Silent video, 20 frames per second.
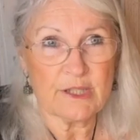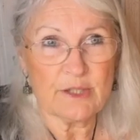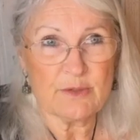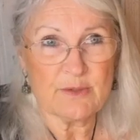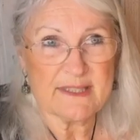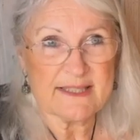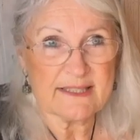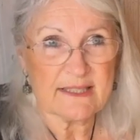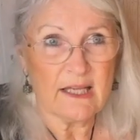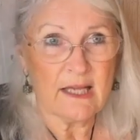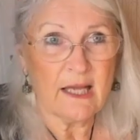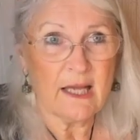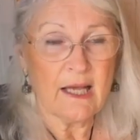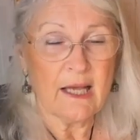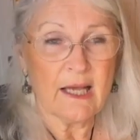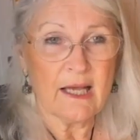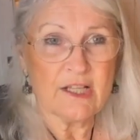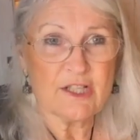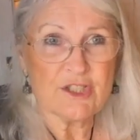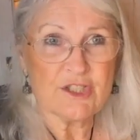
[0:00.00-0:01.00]
to use
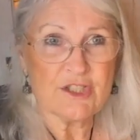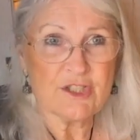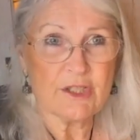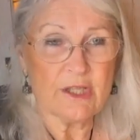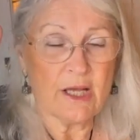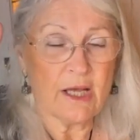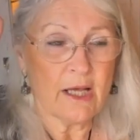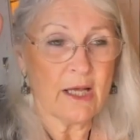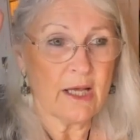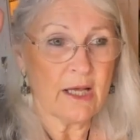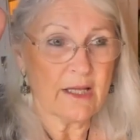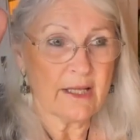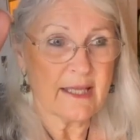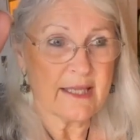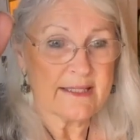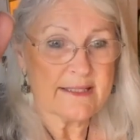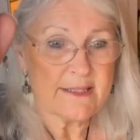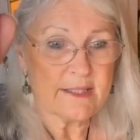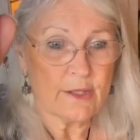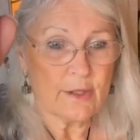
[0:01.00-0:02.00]
uh,
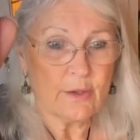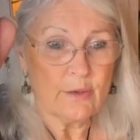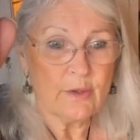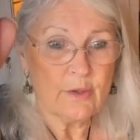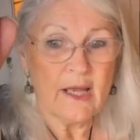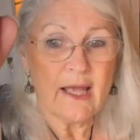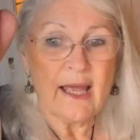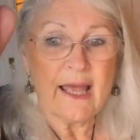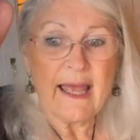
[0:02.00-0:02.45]
gesso.